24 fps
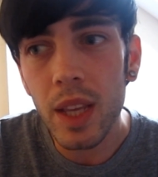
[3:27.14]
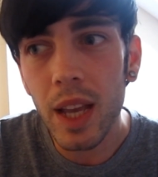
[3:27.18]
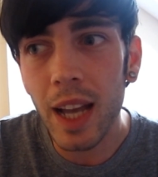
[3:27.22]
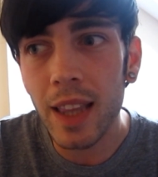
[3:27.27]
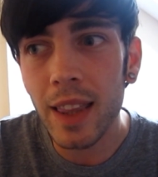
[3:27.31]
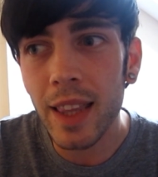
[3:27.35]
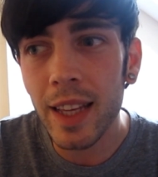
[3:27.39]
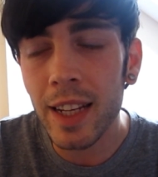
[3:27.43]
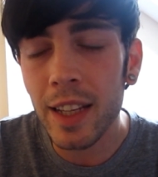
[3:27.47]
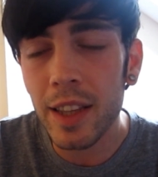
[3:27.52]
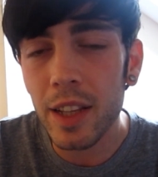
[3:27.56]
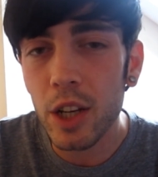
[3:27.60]

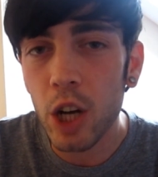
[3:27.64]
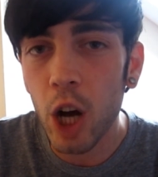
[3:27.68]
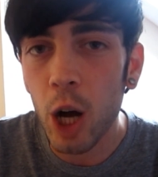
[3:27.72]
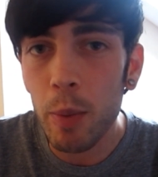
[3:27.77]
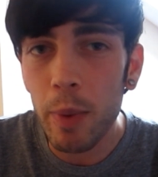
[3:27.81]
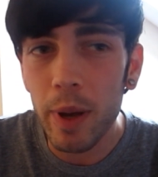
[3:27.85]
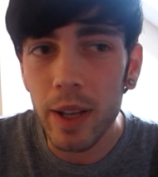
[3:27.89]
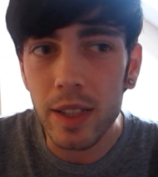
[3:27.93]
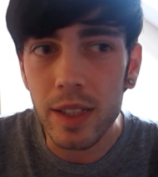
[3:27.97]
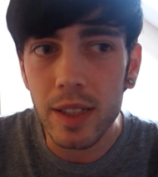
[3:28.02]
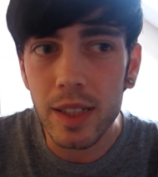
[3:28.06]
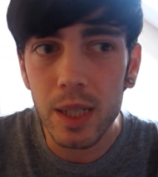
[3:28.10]
And then in the
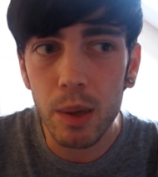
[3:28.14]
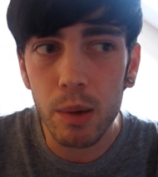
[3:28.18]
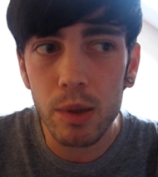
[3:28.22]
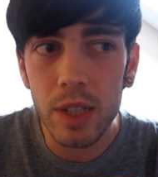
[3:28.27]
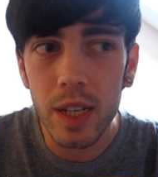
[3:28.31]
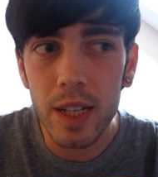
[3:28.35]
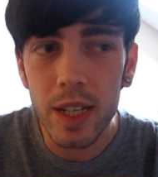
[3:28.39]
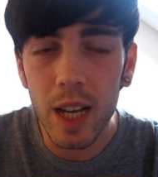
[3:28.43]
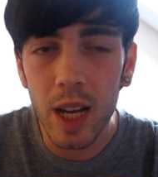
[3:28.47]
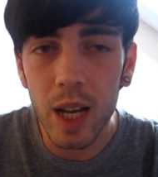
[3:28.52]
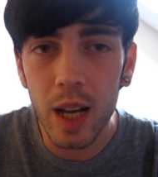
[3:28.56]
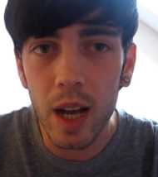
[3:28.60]
comments, there was
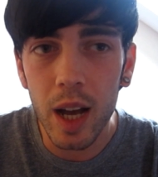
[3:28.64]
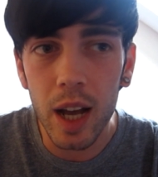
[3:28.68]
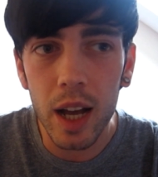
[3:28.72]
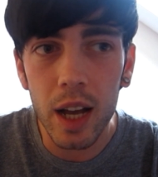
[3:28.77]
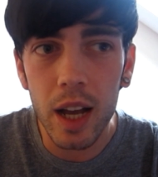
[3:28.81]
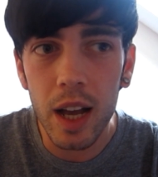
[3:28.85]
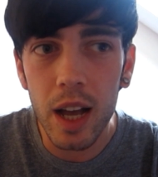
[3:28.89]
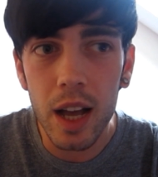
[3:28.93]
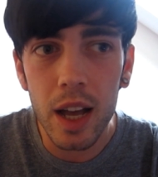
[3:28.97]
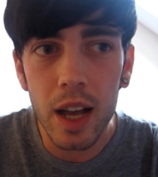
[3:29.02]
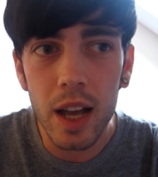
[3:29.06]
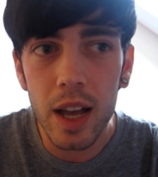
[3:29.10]
like
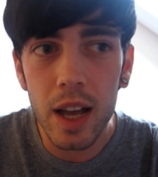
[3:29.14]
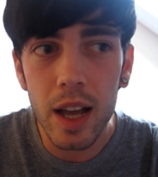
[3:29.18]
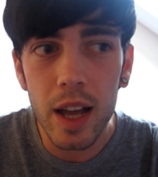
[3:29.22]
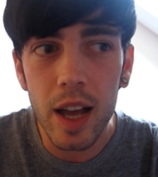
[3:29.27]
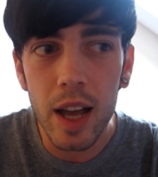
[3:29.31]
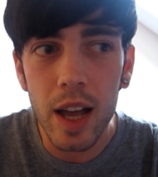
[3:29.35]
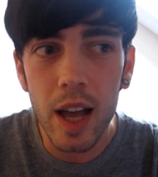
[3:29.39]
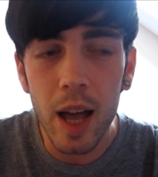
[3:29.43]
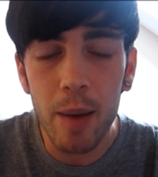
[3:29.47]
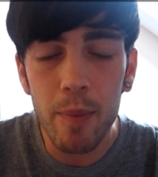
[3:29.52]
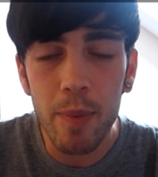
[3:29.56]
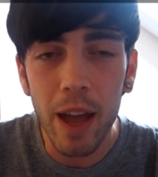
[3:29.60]

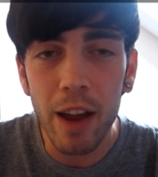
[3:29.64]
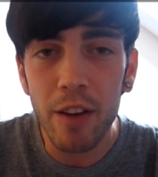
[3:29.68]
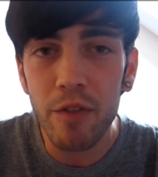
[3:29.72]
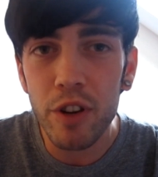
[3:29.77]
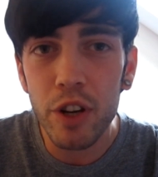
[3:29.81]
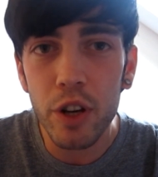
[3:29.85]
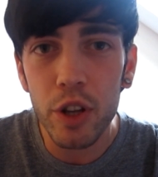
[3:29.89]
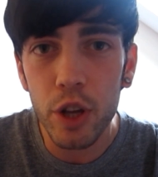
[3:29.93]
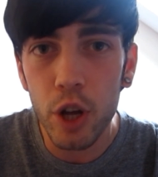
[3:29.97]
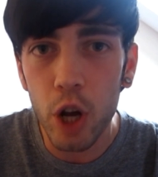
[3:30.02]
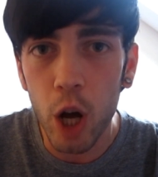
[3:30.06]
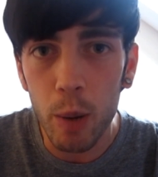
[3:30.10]

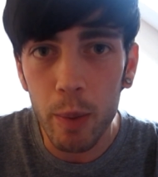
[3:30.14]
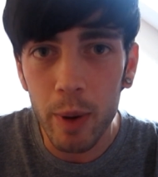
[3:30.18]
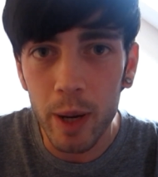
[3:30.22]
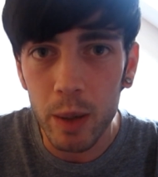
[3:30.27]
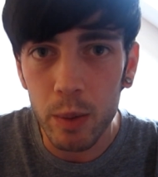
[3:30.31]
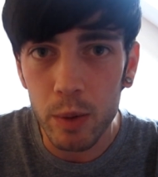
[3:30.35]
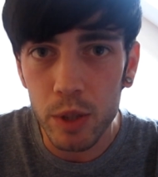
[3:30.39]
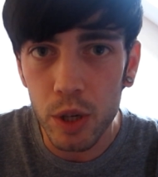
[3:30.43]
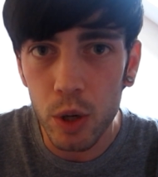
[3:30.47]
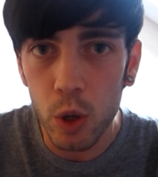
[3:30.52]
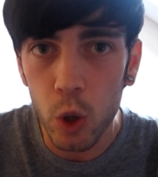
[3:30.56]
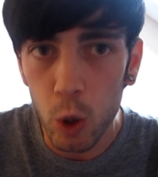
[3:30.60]
every other comment
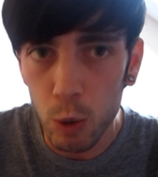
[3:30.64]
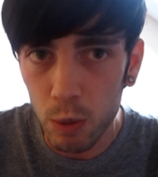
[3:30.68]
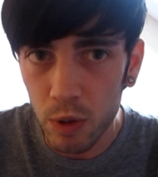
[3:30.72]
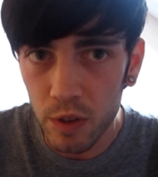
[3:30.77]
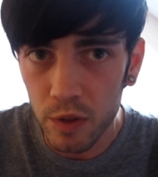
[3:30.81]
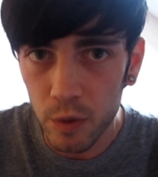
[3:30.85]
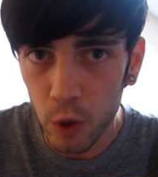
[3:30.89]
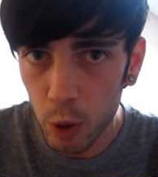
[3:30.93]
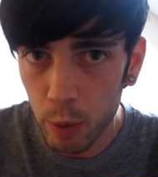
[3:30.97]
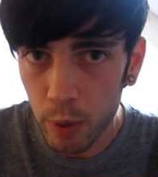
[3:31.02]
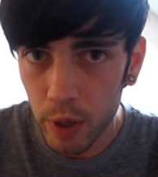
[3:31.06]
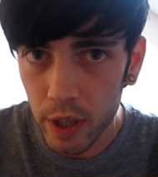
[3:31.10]
was a
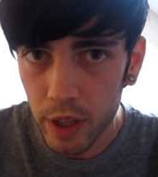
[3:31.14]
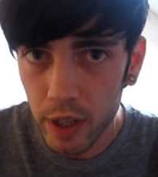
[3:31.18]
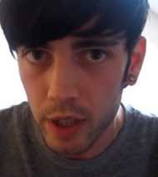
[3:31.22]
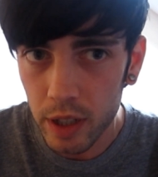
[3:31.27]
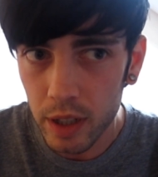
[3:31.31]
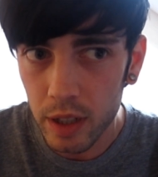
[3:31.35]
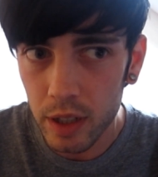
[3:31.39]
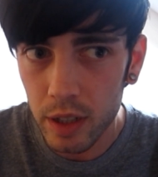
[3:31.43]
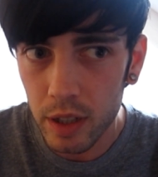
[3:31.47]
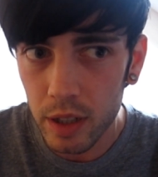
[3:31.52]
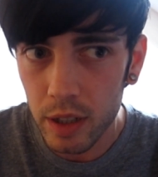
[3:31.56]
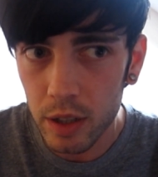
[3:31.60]
homophobic
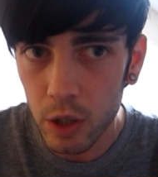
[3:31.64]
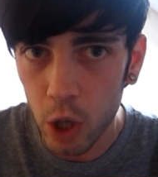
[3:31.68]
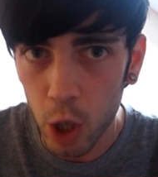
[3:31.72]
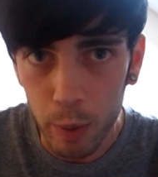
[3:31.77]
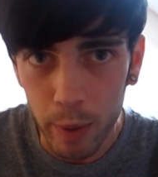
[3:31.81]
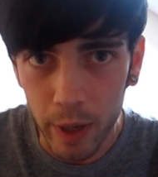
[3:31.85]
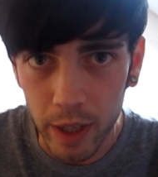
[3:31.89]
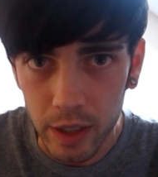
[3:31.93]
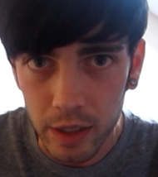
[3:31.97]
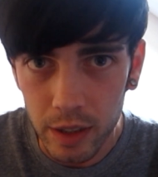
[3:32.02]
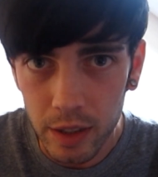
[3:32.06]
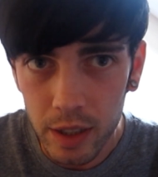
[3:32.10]

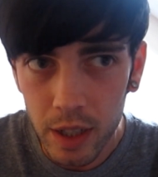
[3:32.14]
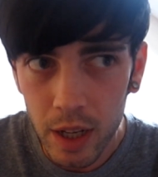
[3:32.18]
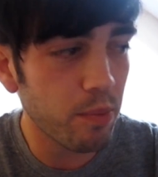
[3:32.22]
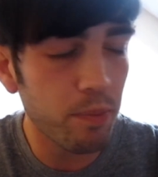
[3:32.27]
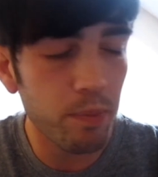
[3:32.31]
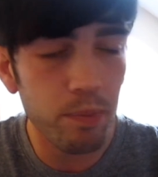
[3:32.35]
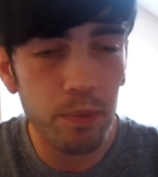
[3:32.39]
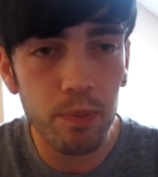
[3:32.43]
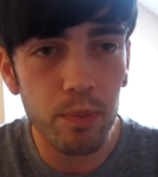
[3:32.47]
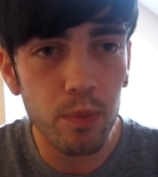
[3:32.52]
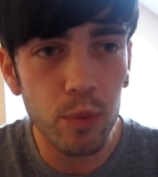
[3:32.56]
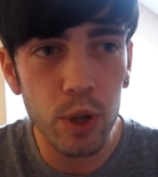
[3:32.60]
comment,
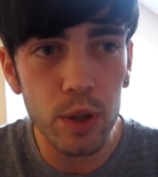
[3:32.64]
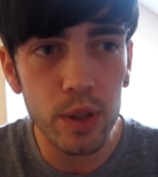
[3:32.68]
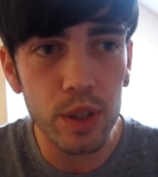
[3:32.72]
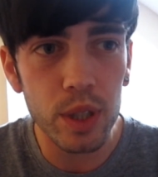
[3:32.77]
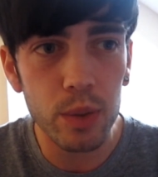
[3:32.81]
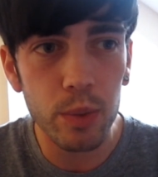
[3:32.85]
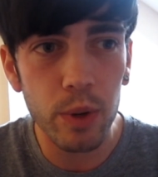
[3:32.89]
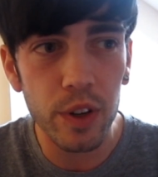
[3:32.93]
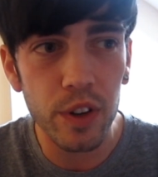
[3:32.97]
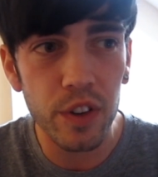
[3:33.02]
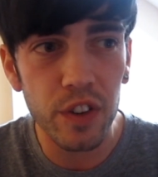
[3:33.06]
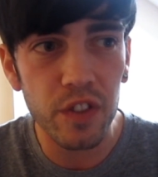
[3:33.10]
using
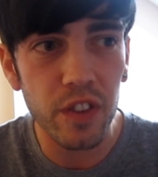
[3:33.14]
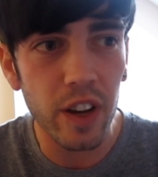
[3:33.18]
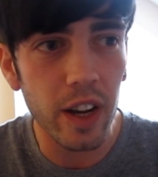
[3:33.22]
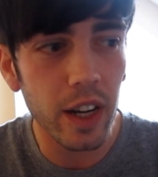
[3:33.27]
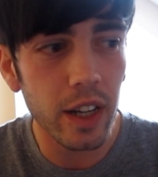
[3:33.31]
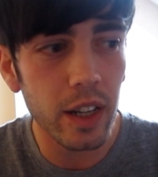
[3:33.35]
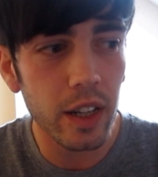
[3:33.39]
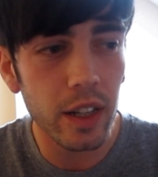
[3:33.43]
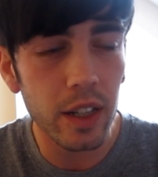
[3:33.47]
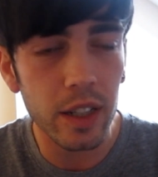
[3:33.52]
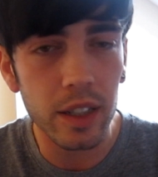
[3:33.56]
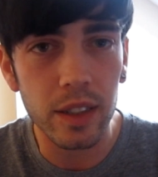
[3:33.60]
the word
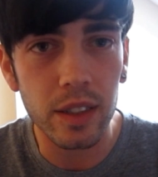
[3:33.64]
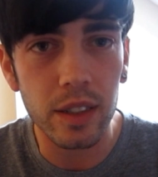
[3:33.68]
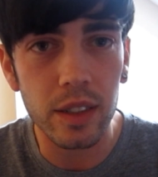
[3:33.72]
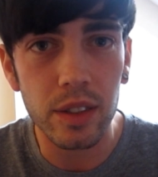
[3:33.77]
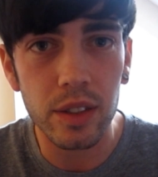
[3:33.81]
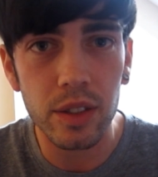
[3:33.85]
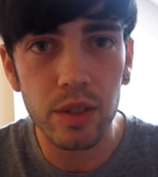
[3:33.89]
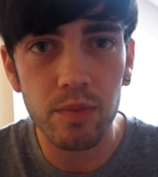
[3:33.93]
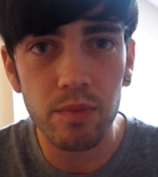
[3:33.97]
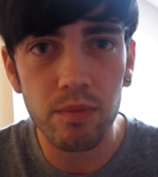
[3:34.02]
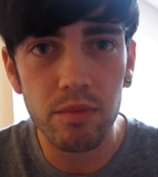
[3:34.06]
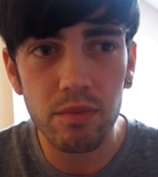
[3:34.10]
faggot
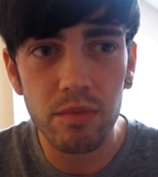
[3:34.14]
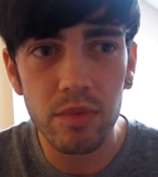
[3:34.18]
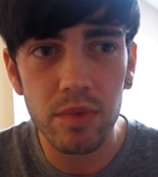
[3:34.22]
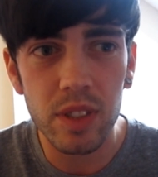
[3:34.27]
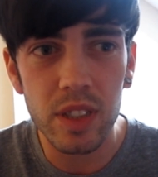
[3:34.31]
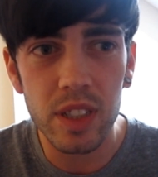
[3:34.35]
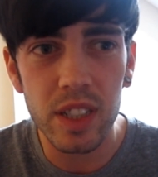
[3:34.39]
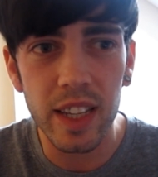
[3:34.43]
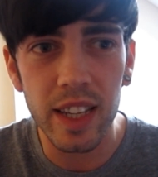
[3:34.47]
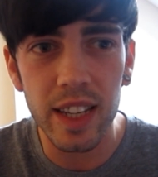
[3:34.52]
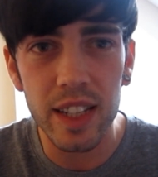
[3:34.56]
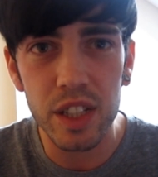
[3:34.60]
and
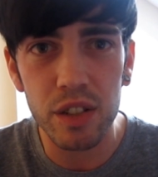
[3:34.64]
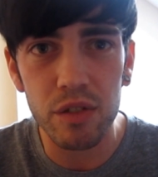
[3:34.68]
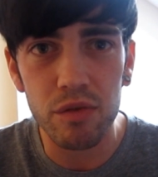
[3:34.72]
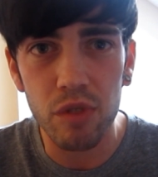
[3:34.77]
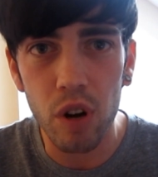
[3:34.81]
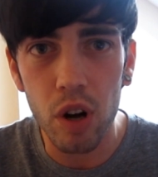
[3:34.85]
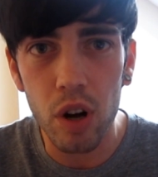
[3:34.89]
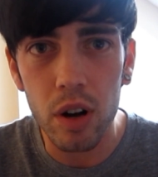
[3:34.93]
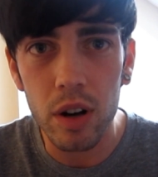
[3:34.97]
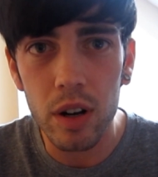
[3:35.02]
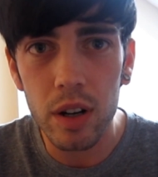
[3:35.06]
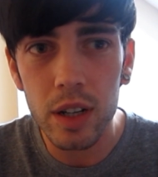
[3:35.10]
gays are
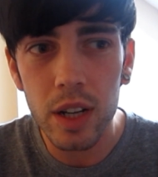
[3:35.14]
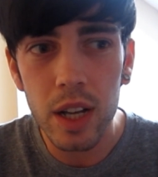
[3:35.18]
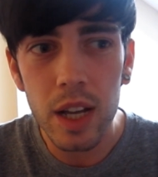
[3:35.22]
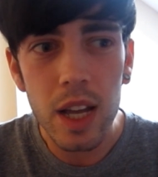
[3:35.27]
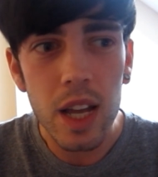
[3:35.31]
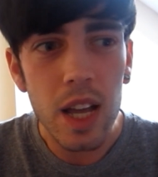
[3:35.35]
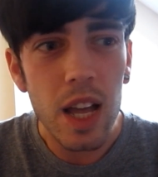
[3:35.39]
wrong.